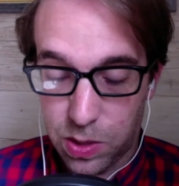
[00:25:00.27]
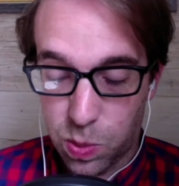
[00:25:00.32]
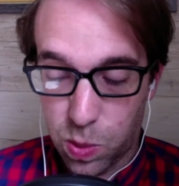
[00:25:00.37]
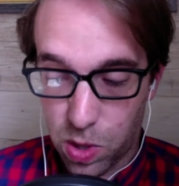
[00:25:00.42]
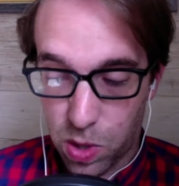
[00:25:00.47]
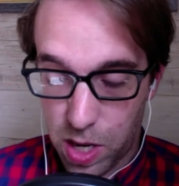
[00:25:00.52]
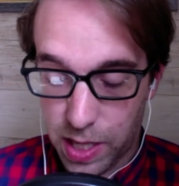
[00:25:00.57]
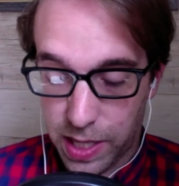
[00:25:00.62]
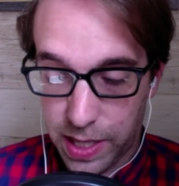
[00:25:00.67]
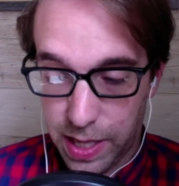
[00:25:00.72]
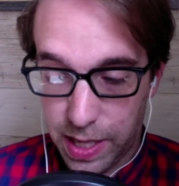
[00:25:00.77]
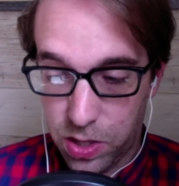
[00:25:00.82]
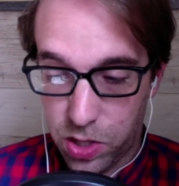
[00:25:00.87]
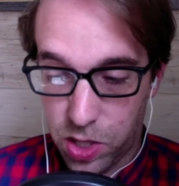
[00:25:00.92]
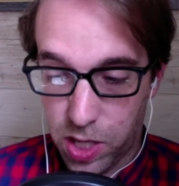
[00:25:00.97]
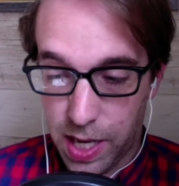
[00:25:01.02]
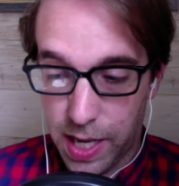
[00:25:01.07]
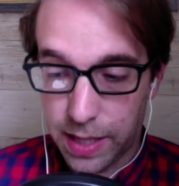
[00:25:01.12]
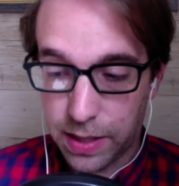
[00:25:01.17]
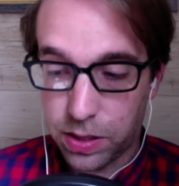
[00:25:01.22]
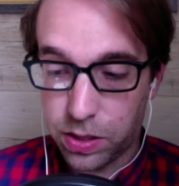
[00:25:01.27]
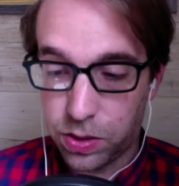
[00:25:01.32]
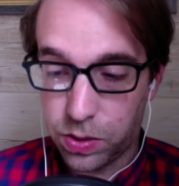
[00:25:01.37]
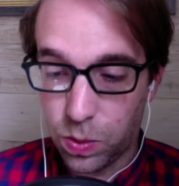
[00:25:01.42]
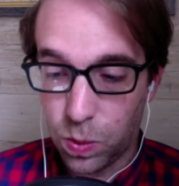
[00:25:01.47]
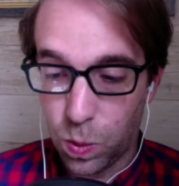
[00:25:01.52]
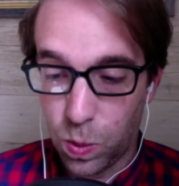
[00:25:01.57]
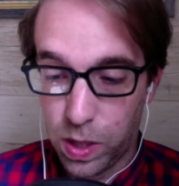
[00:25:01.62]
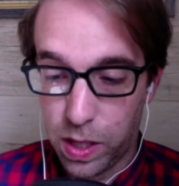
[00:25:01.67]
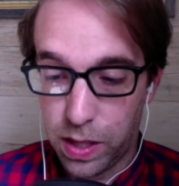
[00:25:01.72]
War Rocket Ajax,
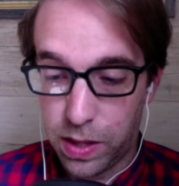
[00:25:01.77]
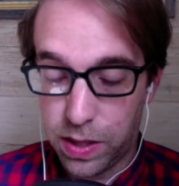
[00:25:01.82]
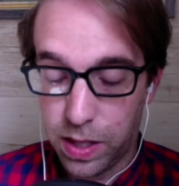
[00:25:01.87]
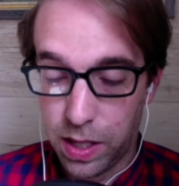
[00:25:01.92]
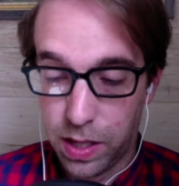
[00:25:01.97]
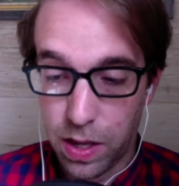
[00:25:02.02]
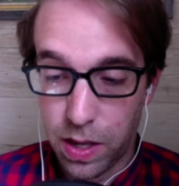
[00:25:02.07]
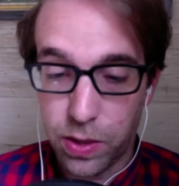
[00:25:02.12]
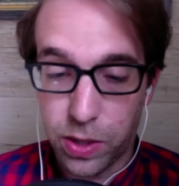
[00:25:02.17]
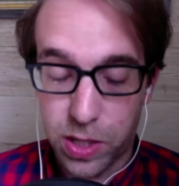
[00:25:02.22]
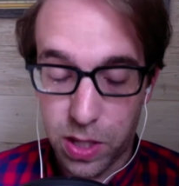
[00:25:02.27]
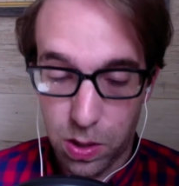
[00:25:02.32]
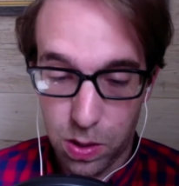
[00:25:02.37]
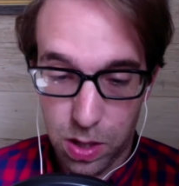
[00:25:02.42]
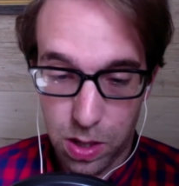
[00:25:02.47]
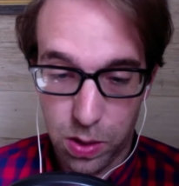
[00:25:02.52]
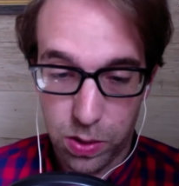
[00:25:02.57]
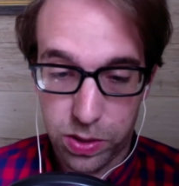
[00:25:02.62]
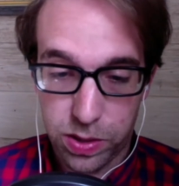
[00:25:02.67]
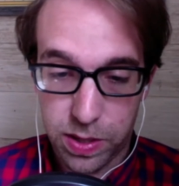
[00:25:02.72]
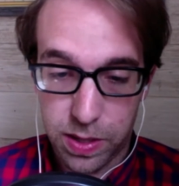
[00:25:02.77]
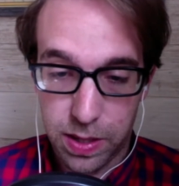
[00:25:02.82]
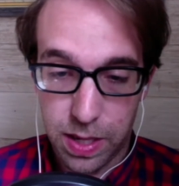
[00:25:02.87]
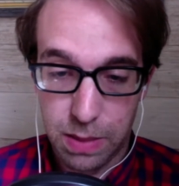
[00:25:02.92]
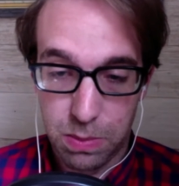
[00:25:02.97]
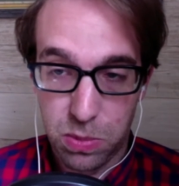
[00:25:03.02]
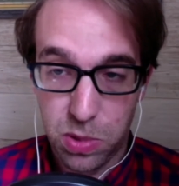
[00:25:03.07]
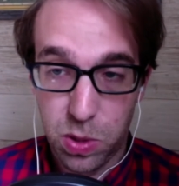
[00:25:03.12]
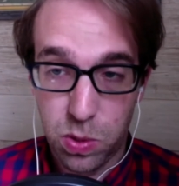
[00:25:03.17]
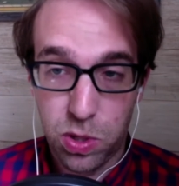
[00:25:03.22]
with another co-host
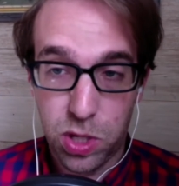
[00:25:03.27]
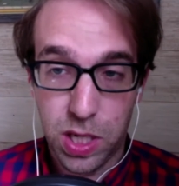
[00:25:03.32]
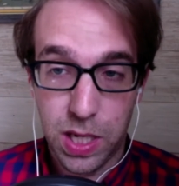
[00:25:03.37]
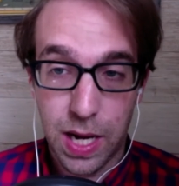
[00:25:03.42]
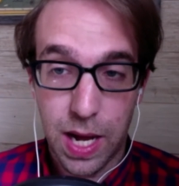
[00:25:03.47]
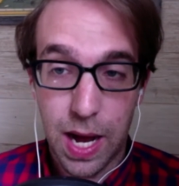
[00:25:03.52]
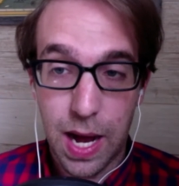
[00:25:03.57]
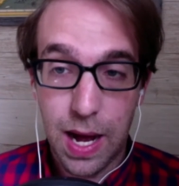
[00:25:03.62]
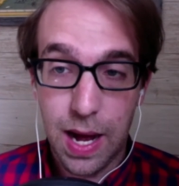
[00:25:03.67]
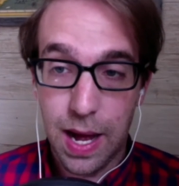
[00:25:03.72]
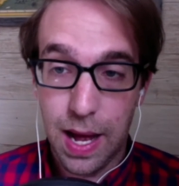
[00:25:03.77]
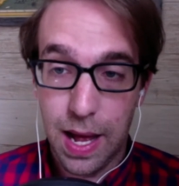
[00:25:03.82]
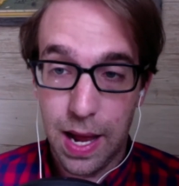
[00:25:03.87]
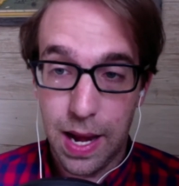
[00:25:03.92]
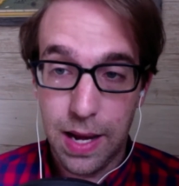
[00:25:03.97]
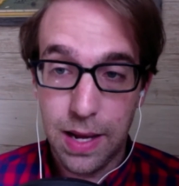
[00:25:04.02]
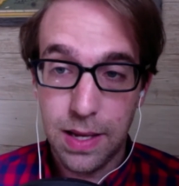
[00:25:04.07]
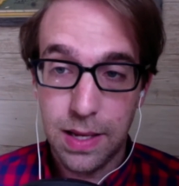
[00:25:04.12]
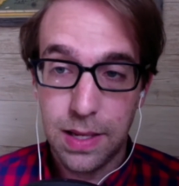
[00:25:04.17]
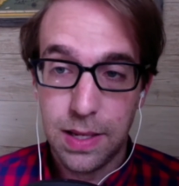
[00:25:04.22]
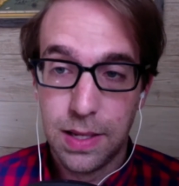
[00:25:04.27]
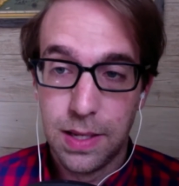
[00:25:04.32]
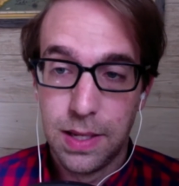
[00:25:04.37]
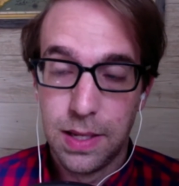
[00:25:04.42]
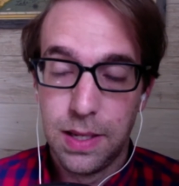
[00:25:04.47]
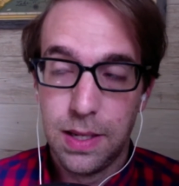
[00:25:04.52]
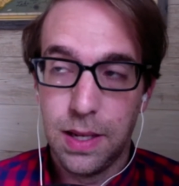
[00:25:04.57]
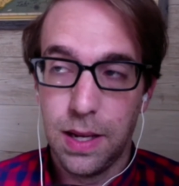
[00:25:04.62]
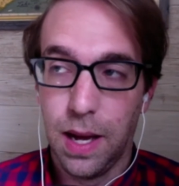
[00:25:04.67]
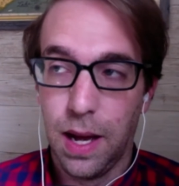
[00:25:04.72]
named Eugene Ahn,
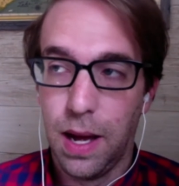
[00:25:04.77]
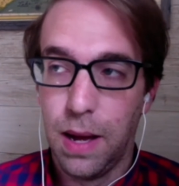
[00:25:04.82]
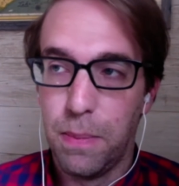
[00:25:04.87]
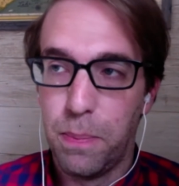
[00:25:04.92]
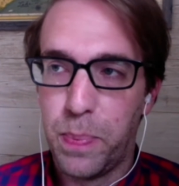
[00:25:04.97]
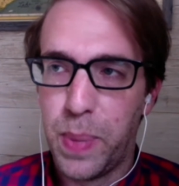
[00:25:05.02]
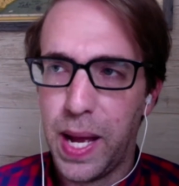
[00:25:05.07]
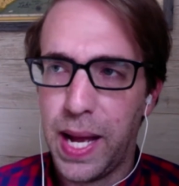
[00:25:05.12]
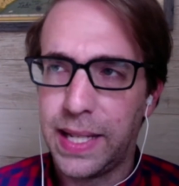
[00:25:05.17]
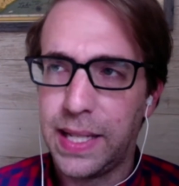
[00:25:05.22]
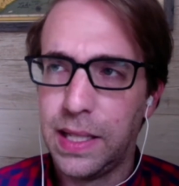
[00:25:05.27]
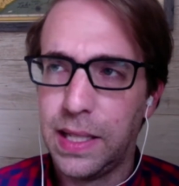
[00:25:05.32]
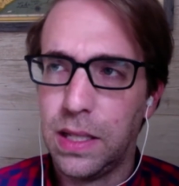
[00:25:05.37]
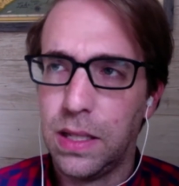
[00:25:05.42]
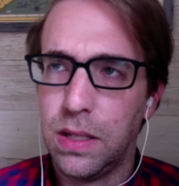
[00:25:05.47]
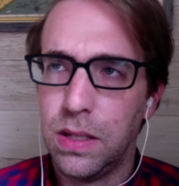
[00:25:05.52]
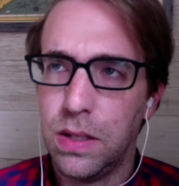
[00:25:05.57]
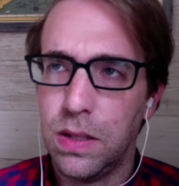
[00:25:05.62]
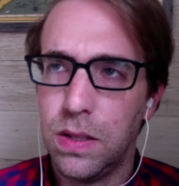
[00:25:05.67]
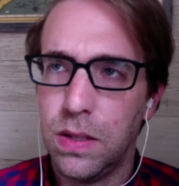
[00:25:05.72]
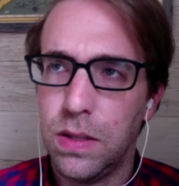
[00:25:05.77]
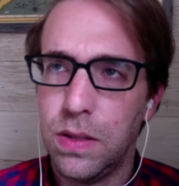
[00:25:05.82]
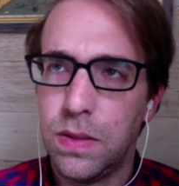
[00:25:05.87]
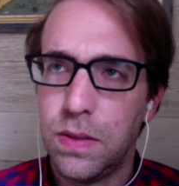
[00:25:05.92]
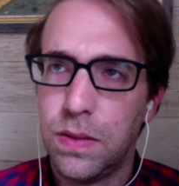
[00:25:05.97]
back in,